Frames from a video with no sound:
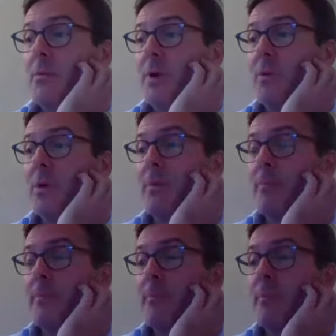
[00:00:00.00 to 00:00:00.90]

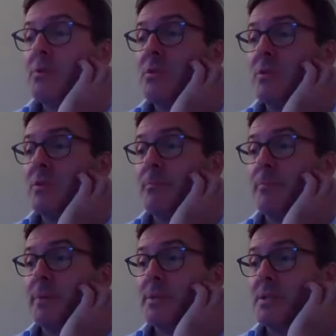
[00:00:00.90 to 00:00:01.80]
We're most of the
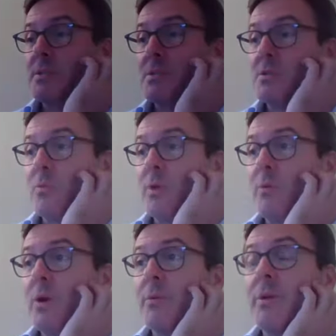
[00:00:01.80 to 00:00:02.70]
businesses that
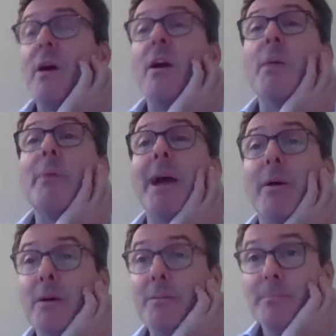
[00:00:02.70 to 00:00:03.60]
we work with are high
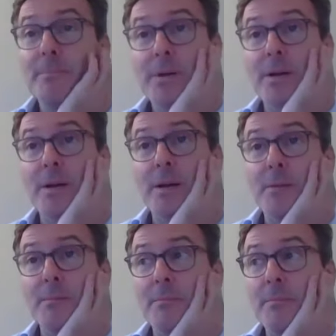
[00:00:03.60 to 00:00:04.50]
power.
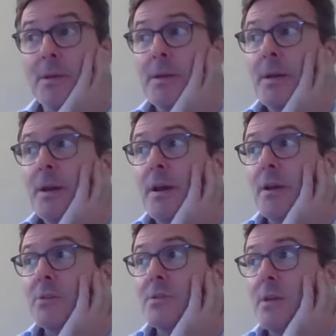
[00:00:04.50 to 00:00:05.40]

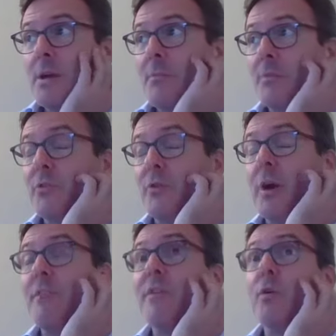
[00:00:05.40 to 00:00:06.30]
High
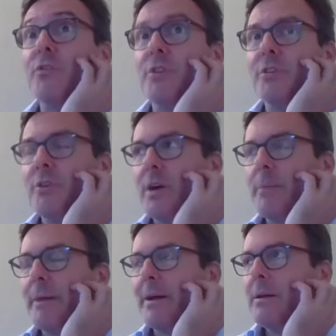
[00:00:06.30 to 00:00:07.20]
voltage, not
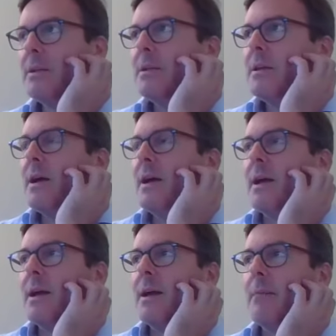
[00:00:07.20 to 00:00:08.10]
high power.
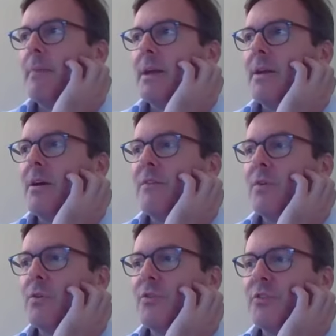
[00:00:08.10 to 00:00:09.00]
And high
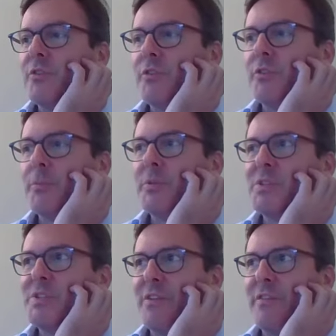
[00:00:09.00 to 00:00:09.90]
voltage is a
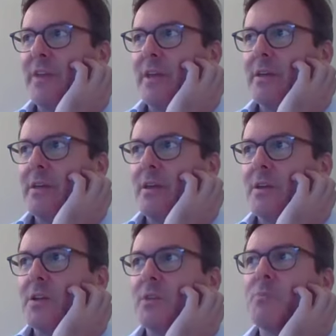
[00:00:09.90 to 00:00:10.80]
specific,
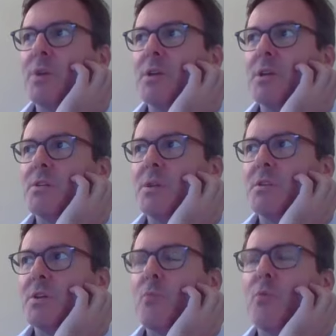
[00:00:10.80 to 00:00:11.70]

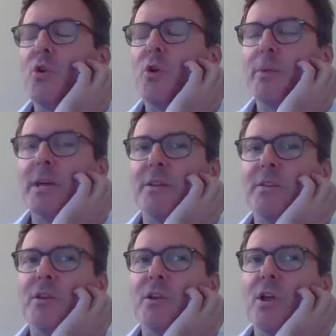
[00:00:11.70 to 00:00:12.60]
is a lot more complicated
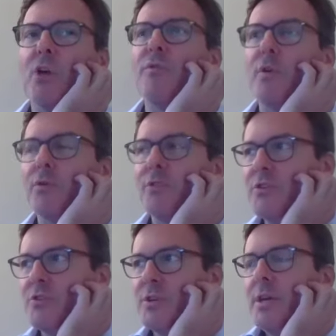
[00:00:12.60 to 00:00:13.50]
than low
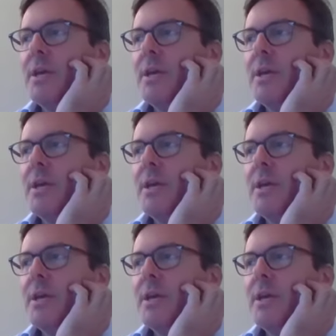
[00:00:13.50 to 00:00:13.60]
voltage.